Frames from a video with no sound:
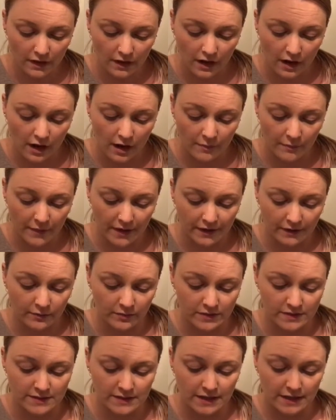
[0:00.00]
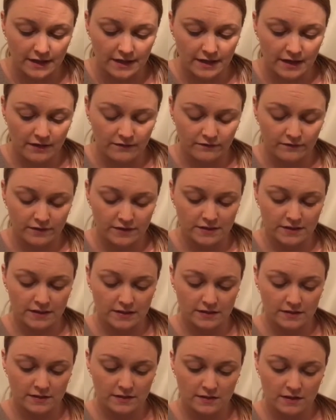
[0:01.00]
and it would set an
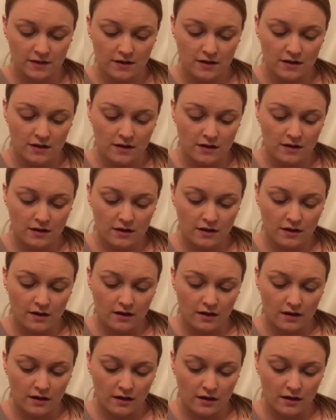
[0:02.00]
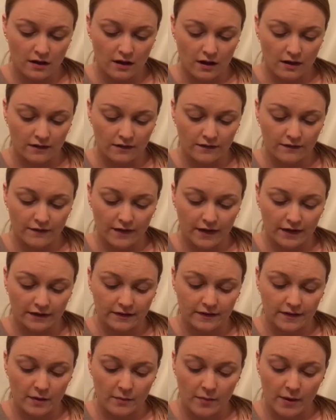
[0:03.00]
emphasis on the
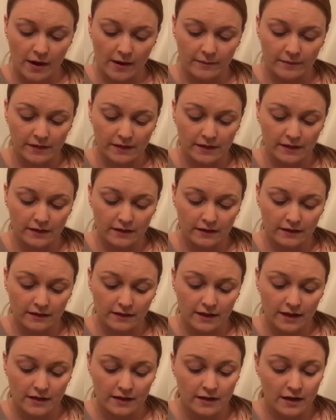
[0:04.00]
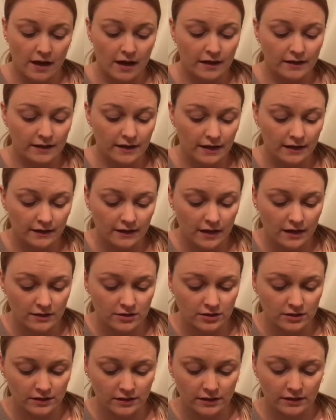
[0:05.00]
fact that Bobby cannot yet
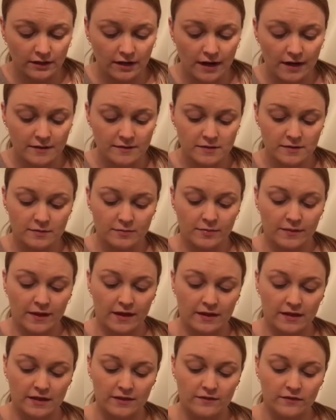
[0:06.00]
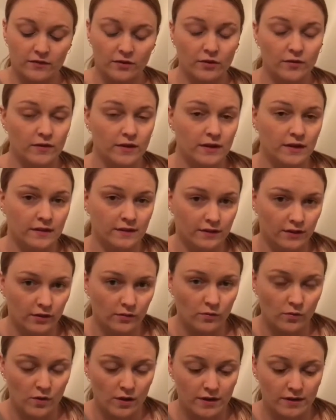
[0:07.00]
logically grasp that even though
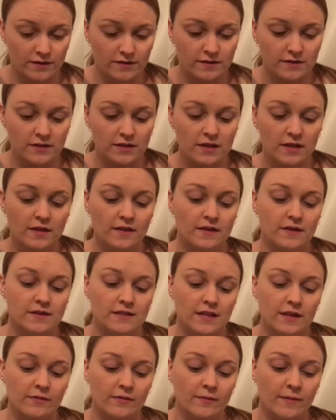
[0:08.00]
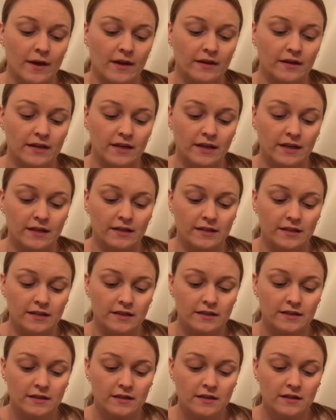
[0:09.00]
there was the same amount of
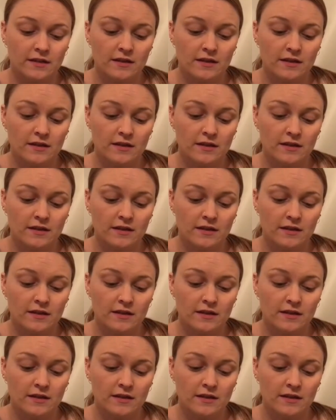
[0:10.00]
candy,